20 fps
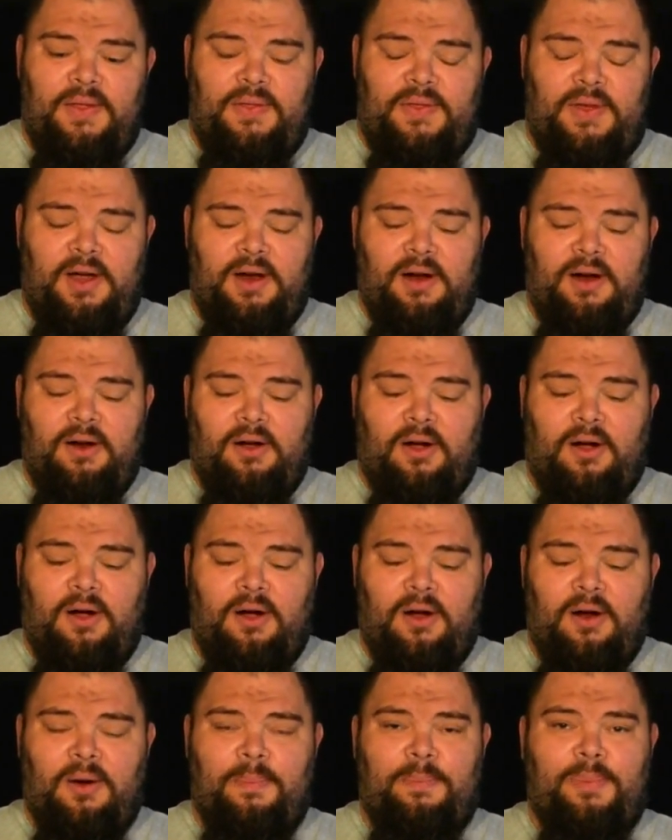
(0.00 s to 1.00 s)
There
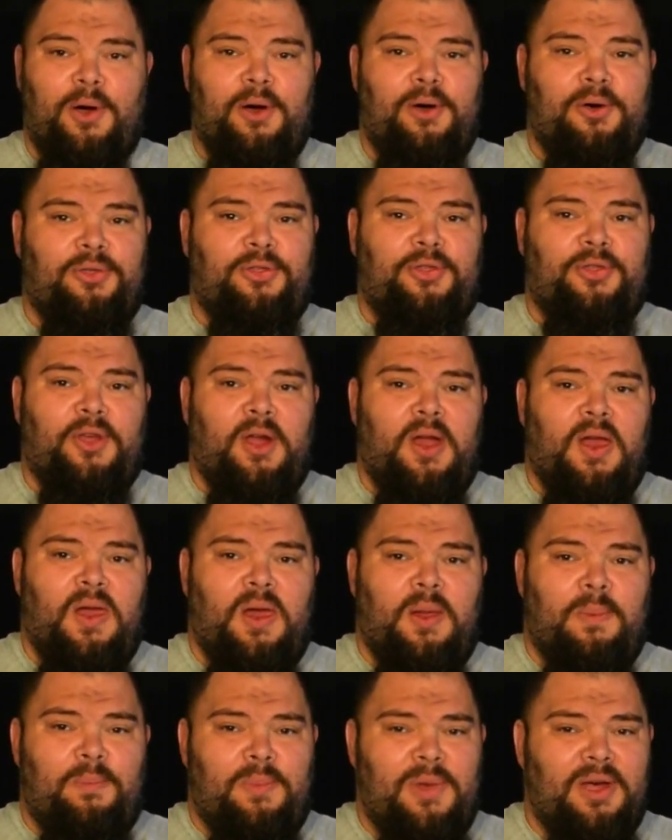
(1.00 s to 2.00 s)
are both
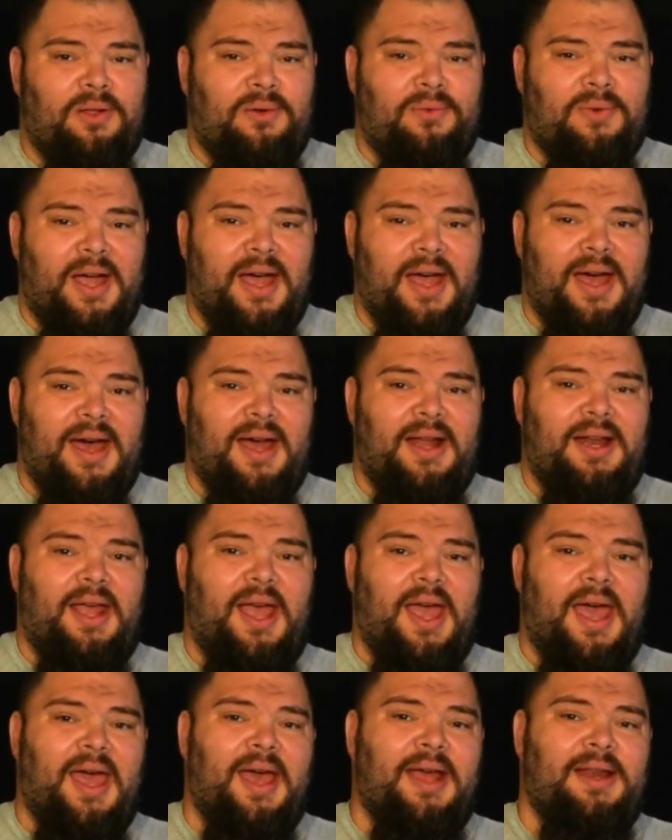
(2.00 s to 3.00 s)

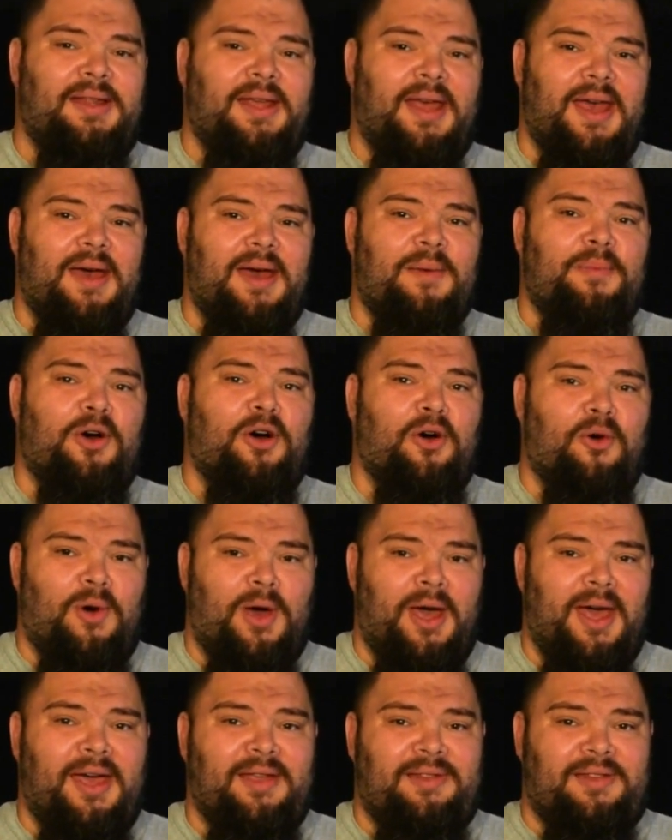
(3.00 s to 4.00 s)
MILRAD and
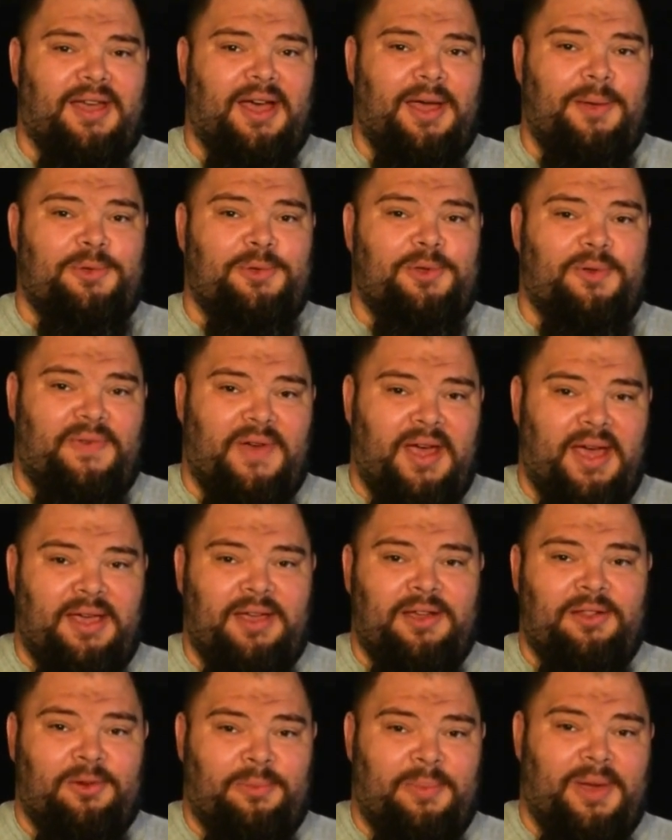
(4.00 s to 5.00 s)
MOA types of
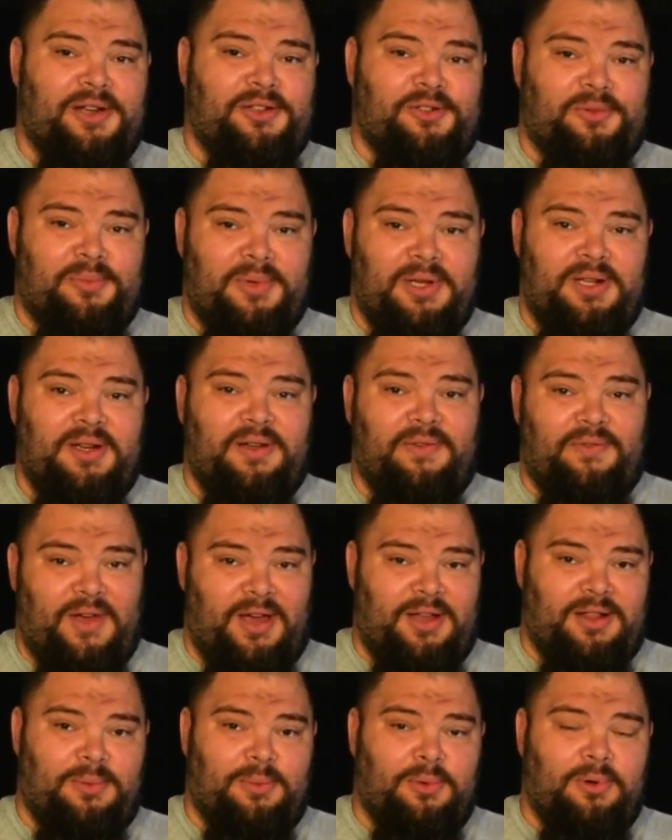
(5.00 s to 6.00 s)
angular measurement
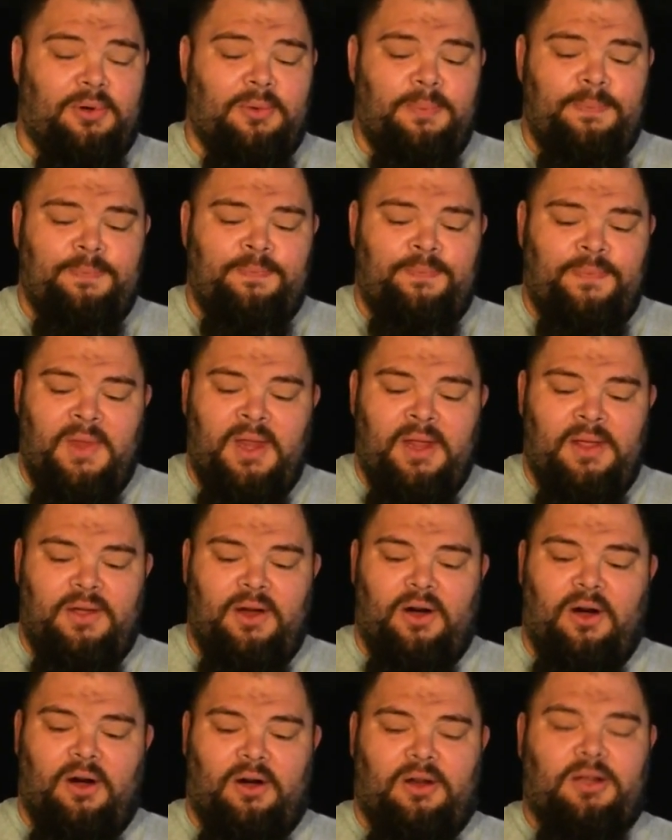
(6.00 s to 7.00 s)
available.
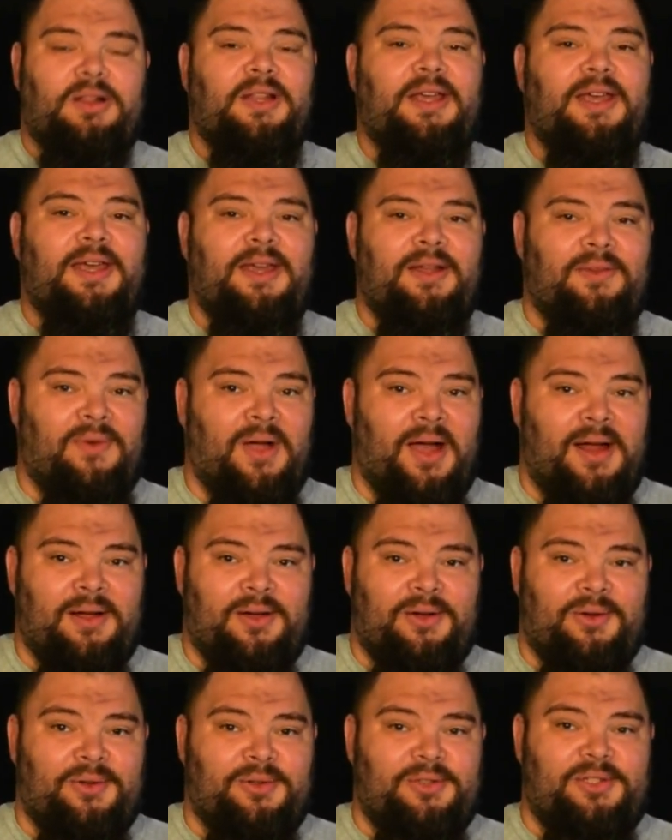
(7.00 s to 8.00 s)
There are clean
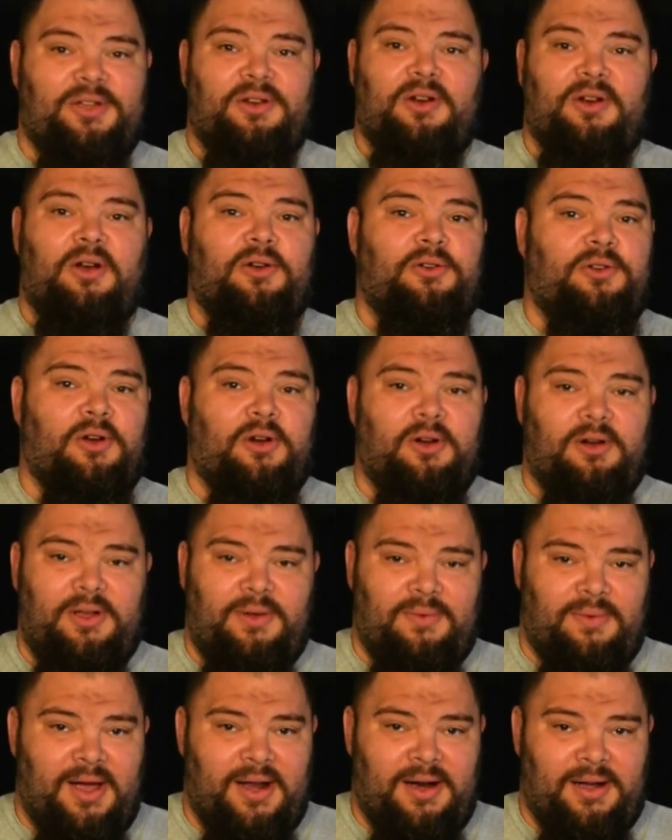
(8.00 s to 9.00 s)
reticles, there are
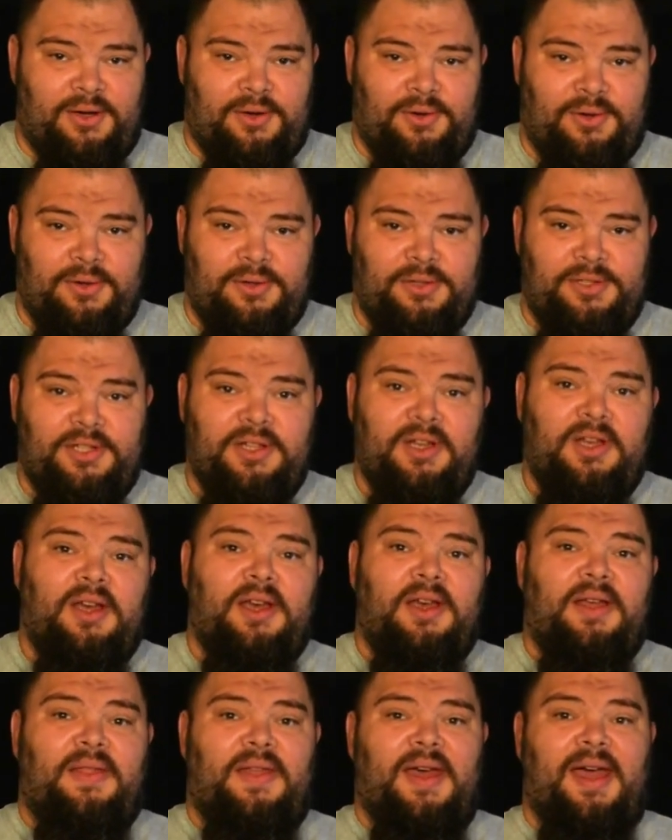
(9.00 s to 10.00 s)
dirty
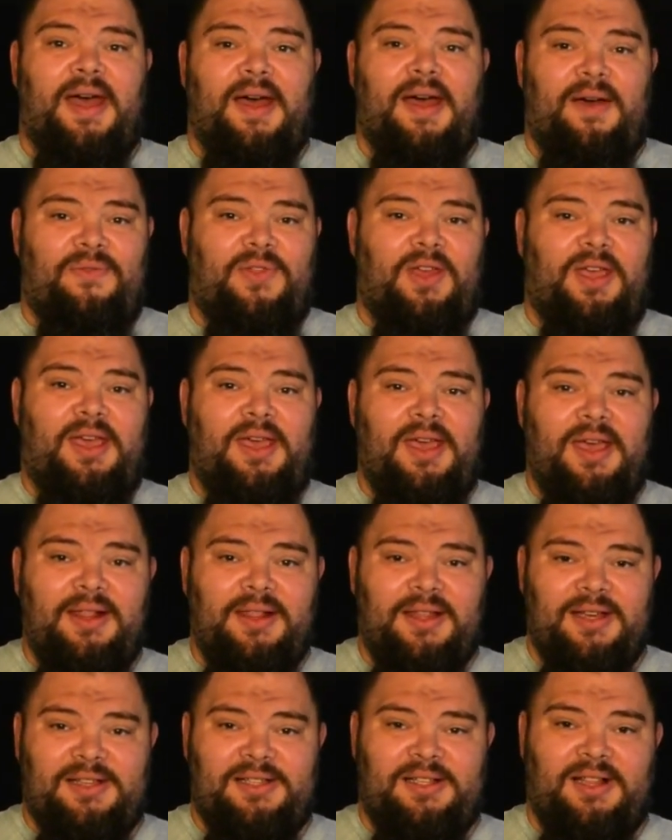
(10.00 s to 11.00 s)
reticles. They have the
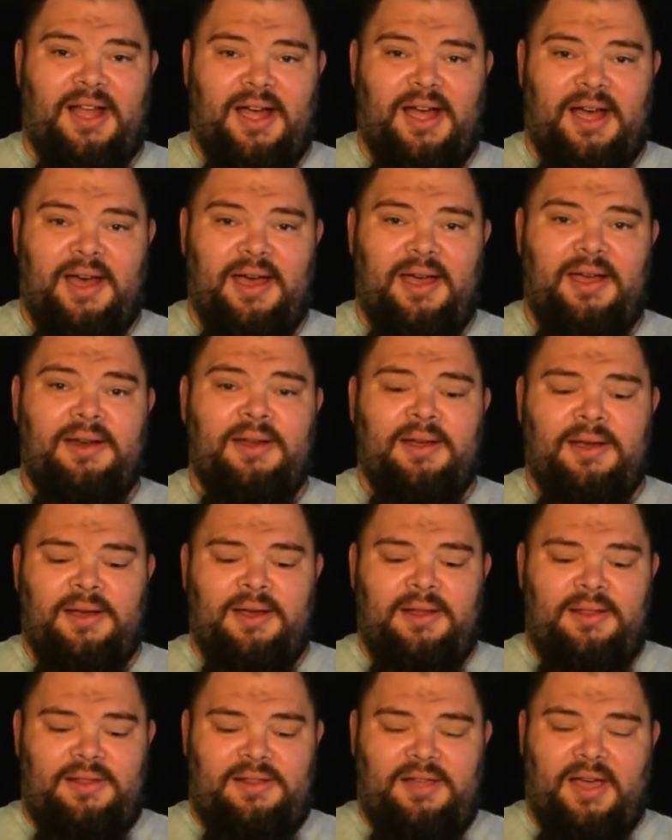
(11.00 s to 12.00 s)
Helix line,
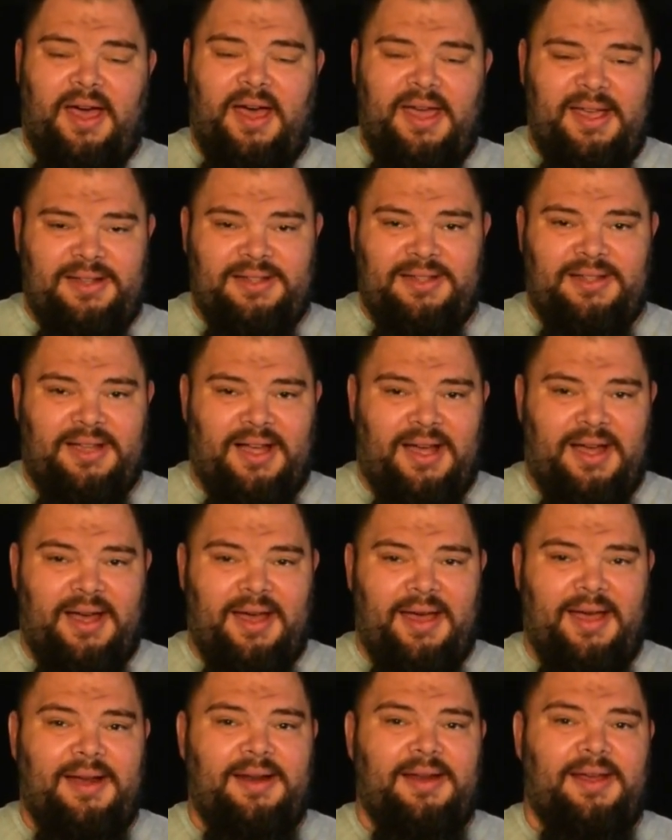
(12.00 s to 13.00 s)
the Titan
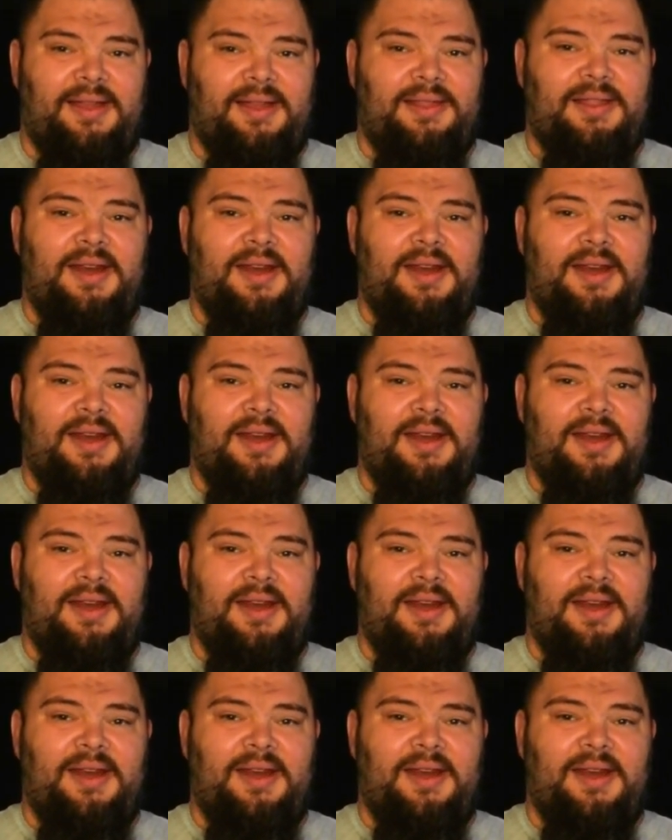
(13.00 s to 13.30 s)
line, and the